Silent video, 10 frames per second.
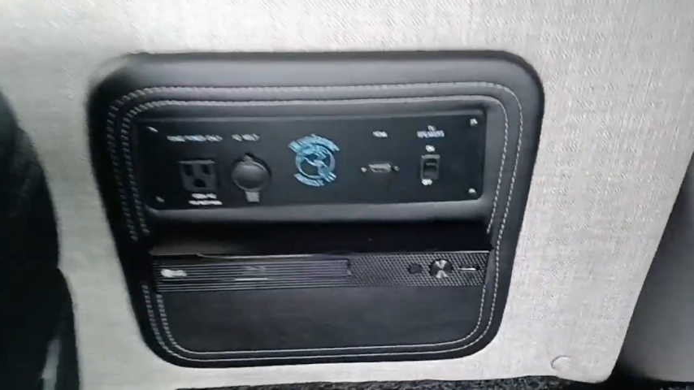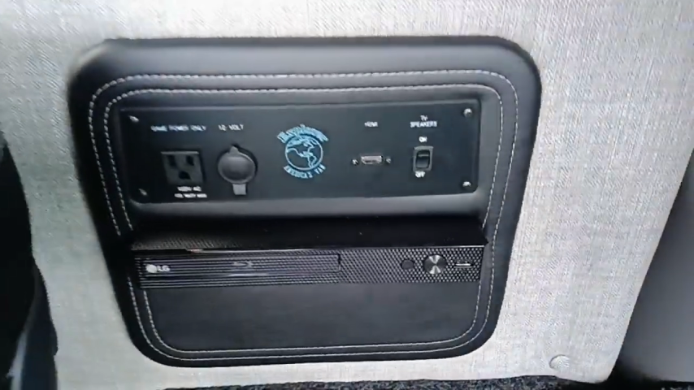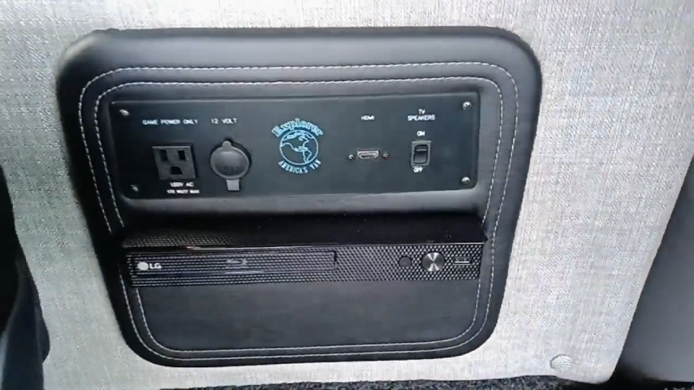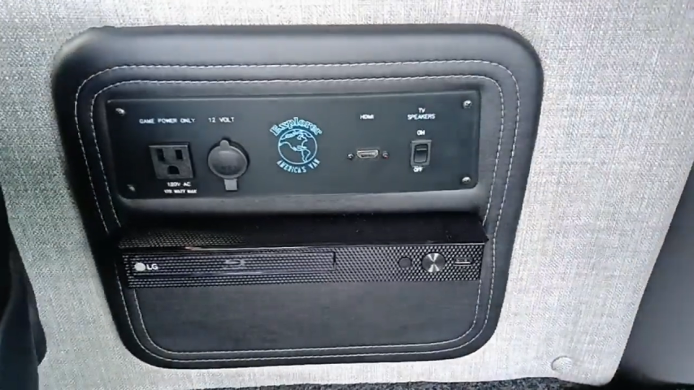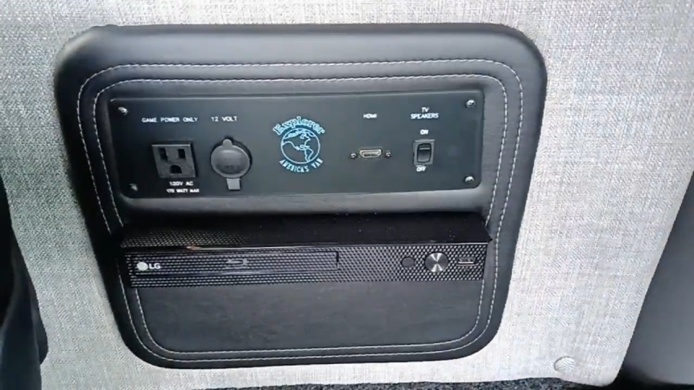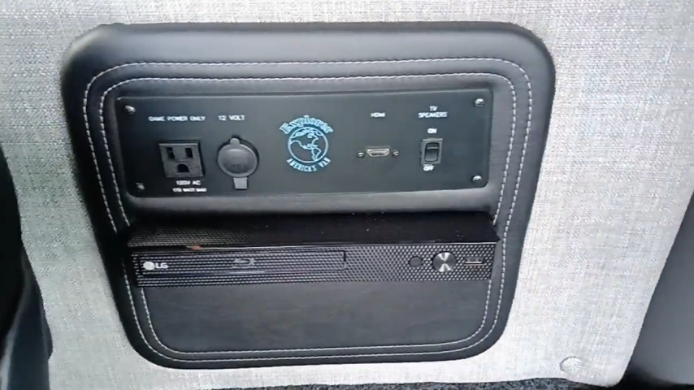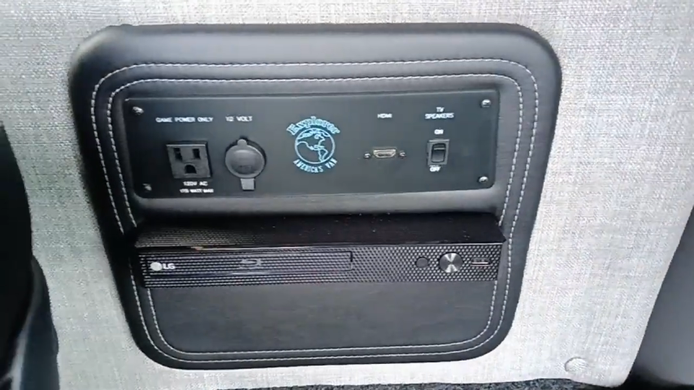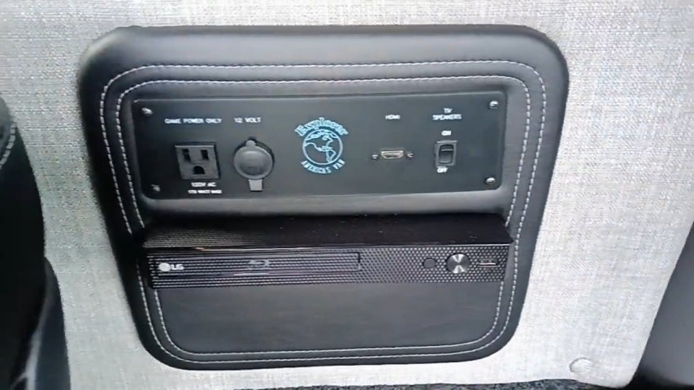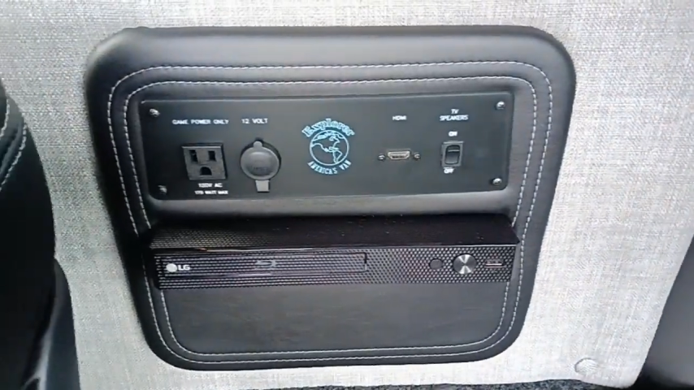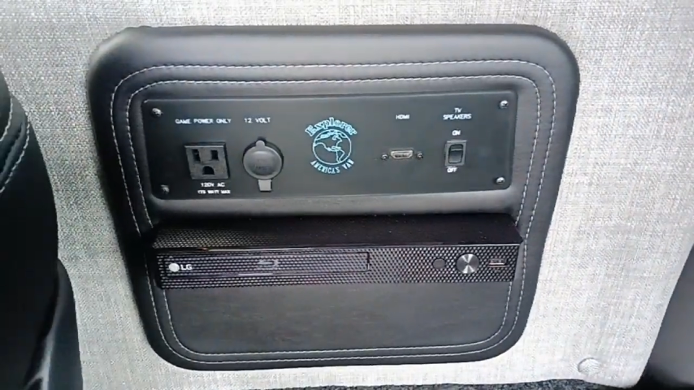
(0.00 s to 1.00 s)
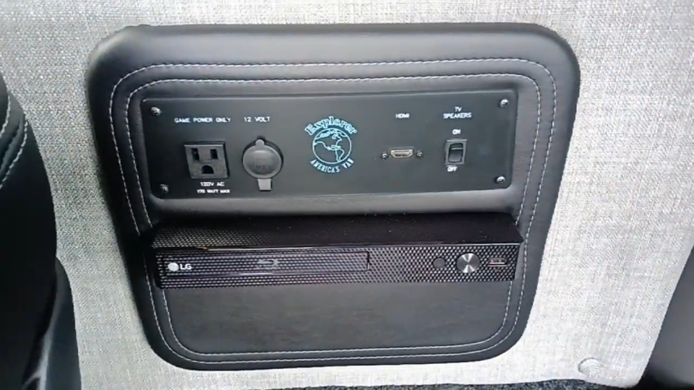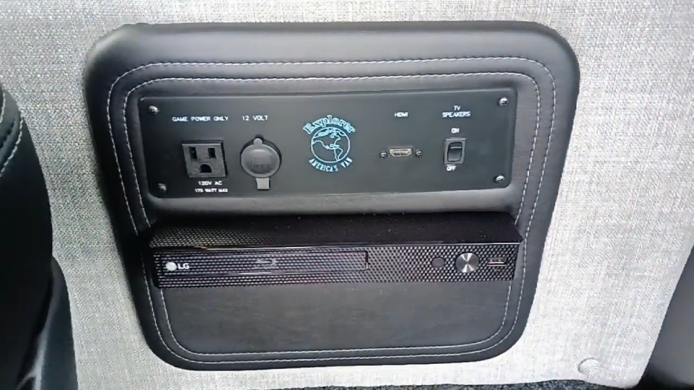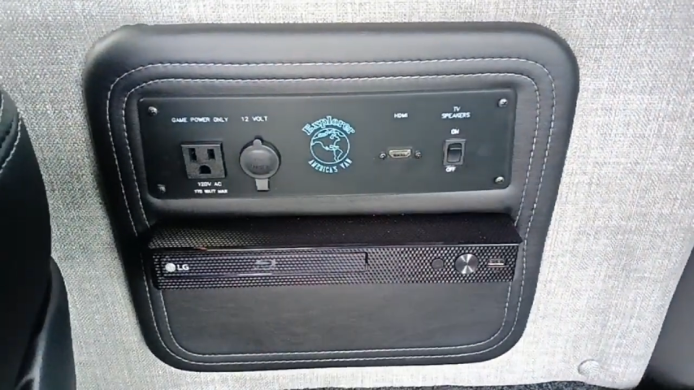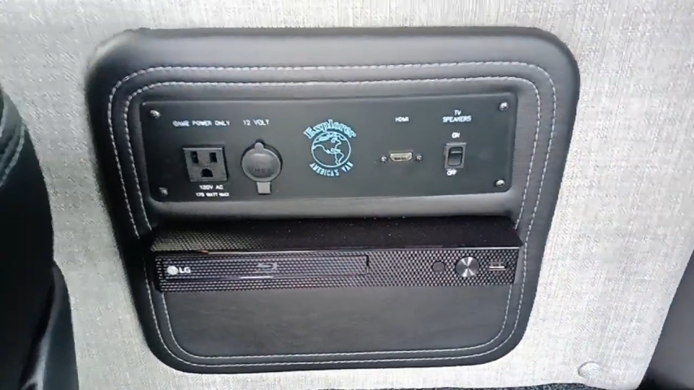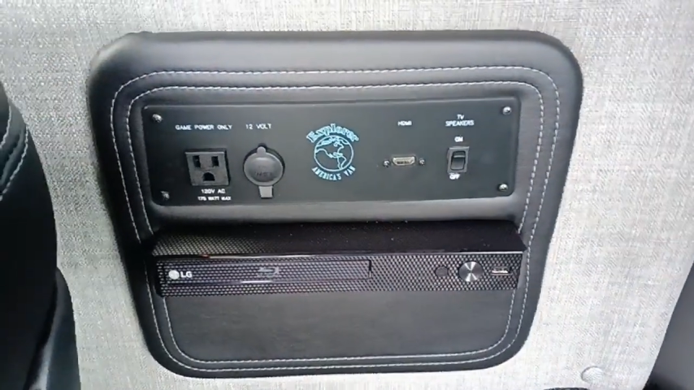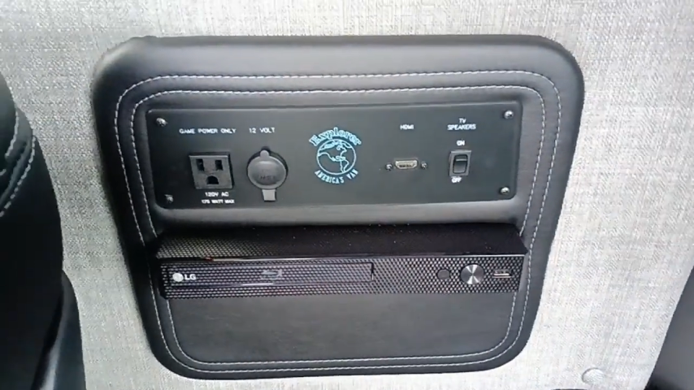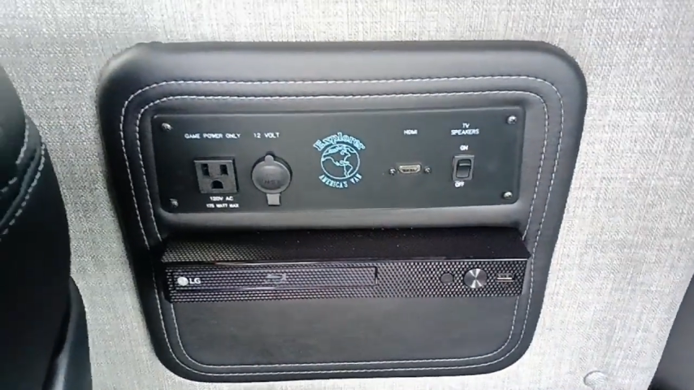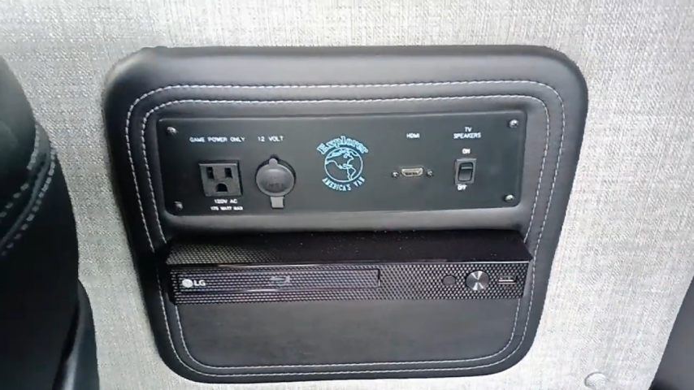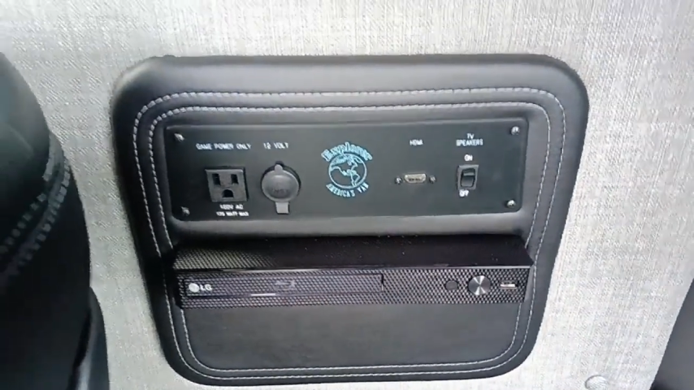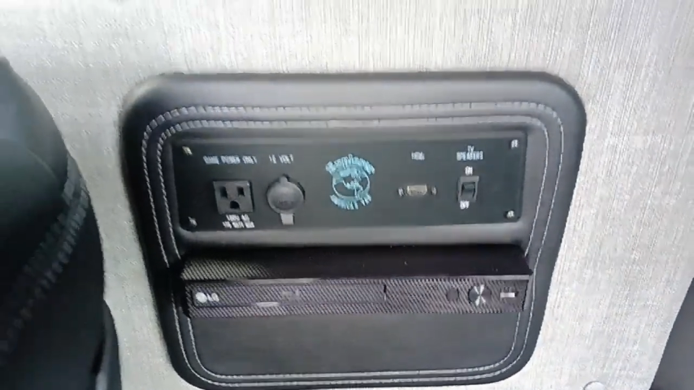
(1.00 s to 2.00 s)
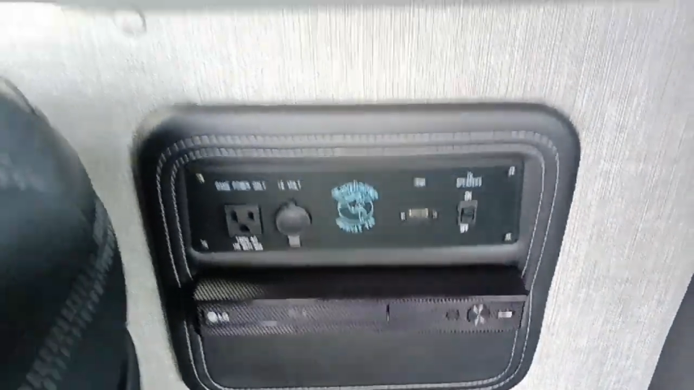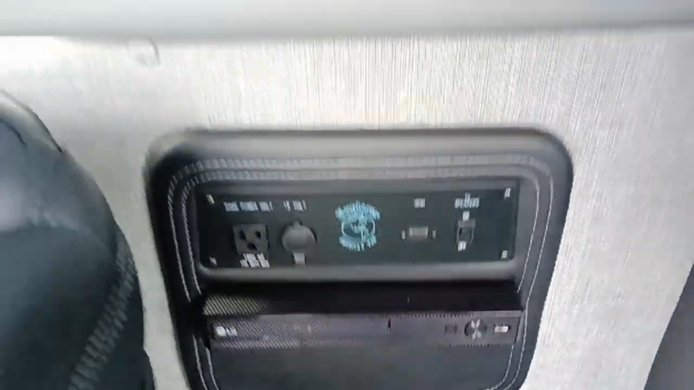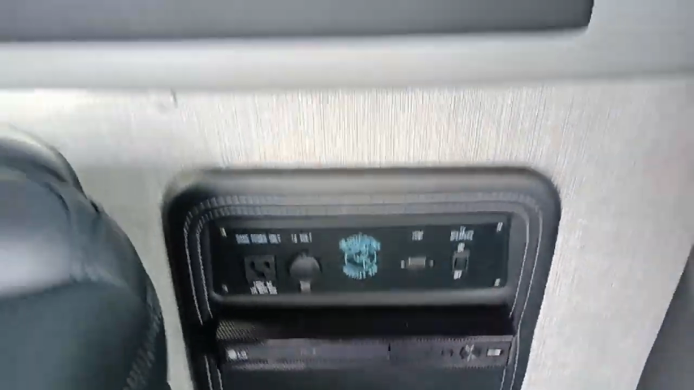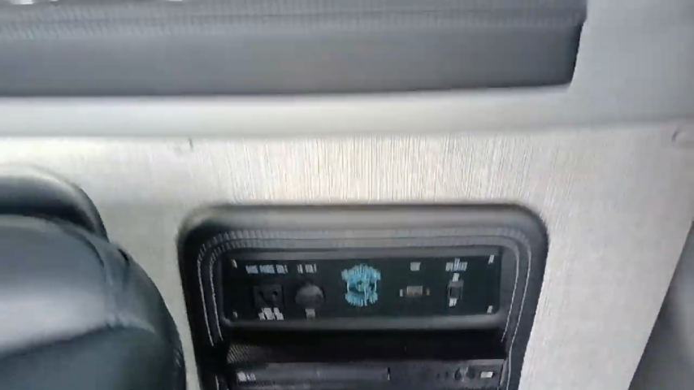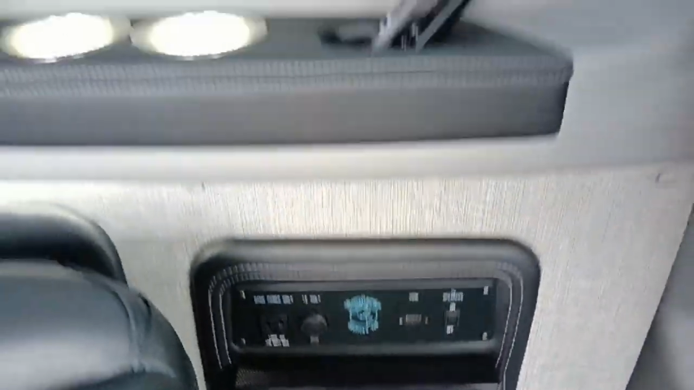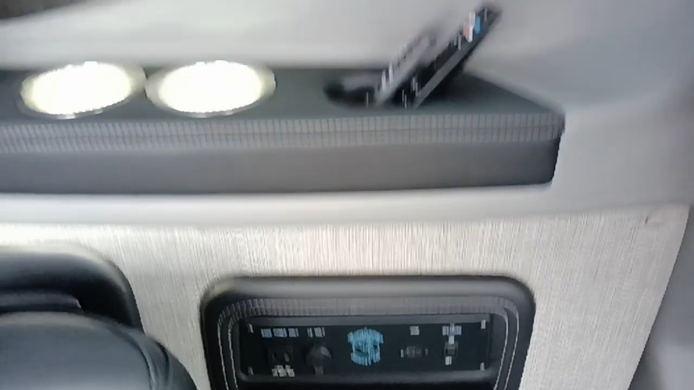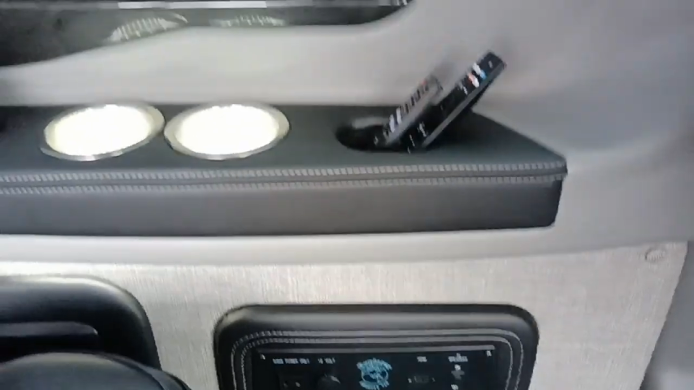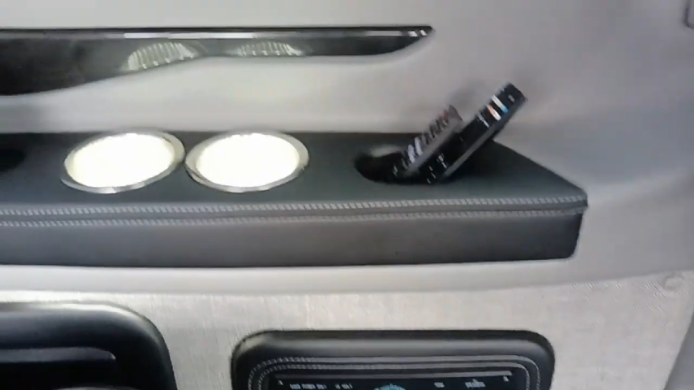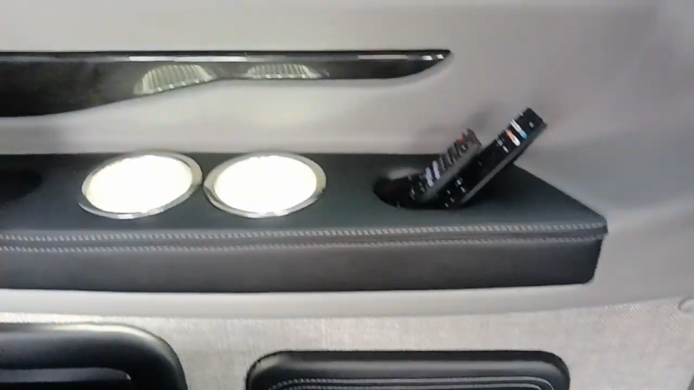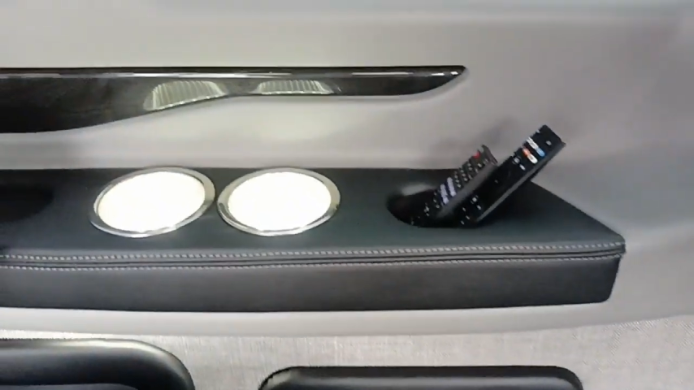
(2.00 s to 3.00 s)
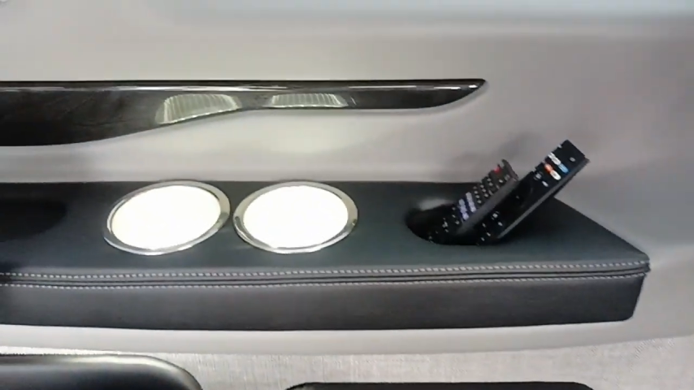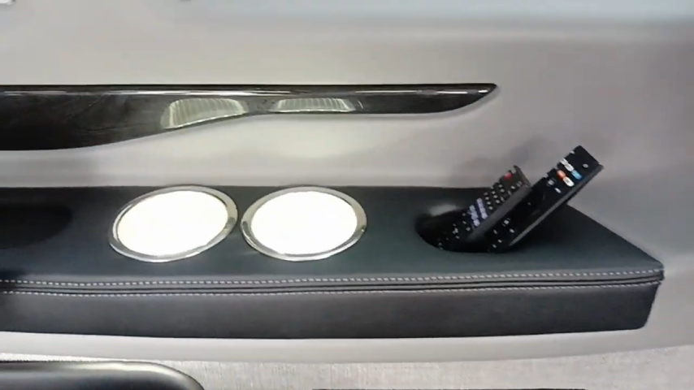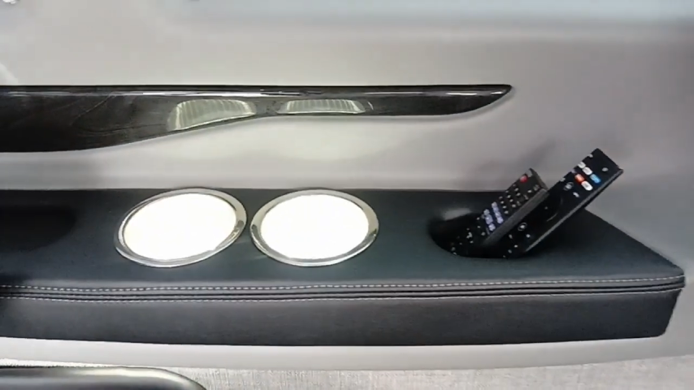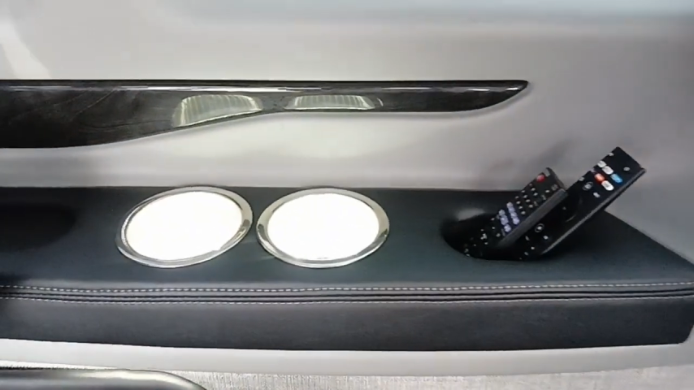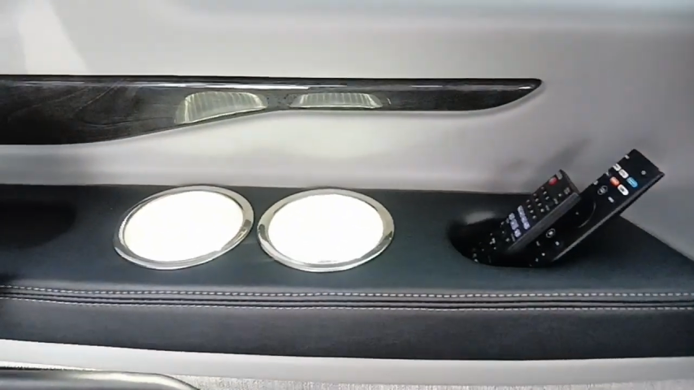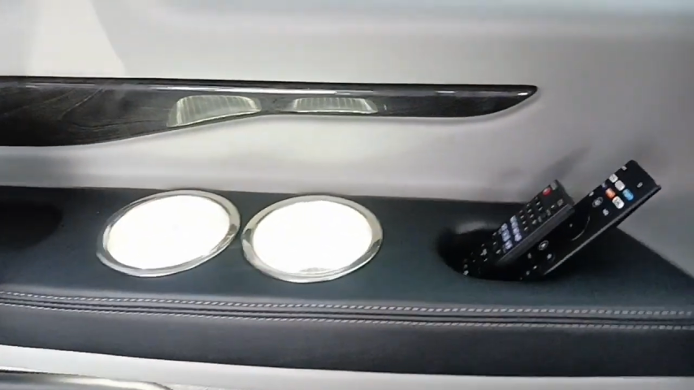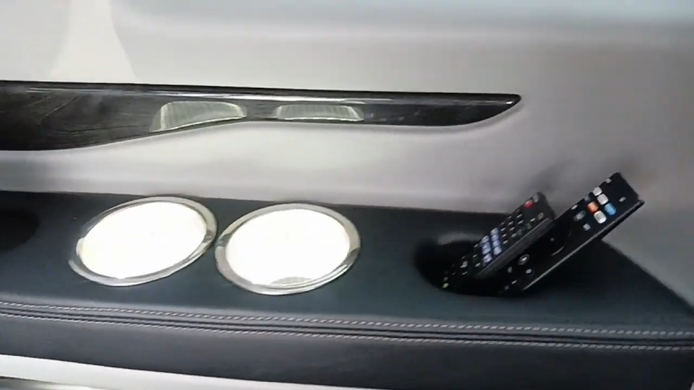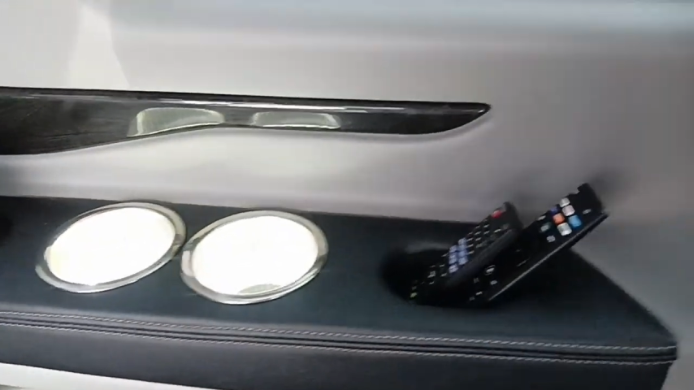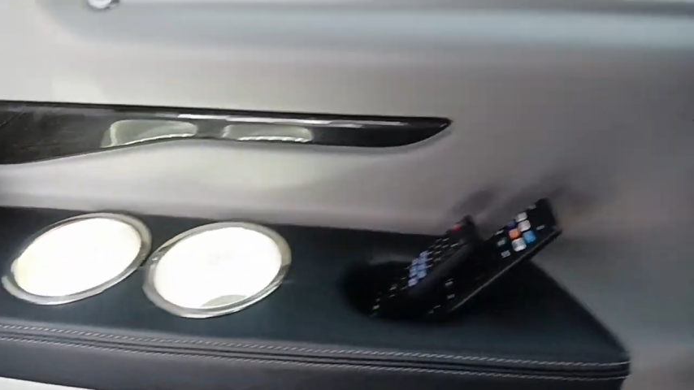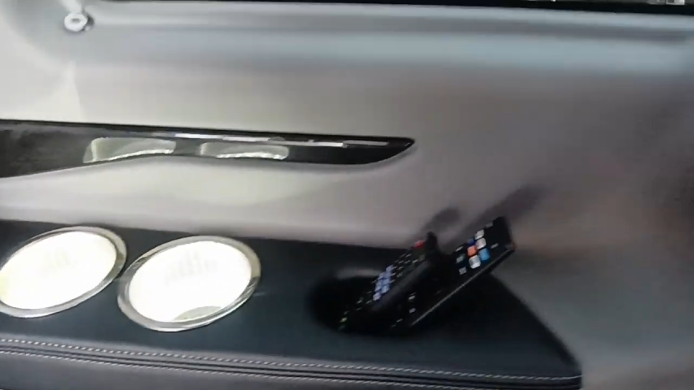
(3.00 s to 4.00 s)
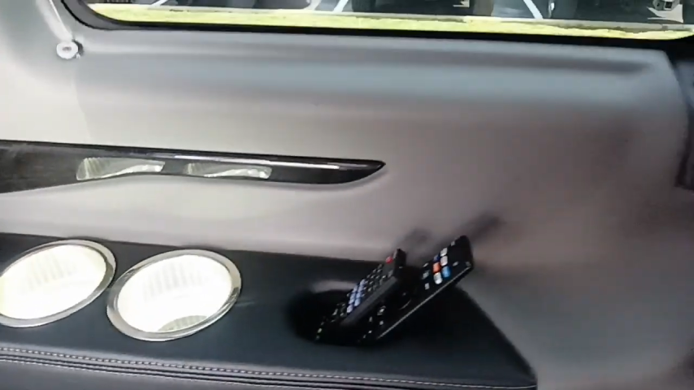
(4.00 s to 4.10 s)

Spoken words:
(no speaker visible)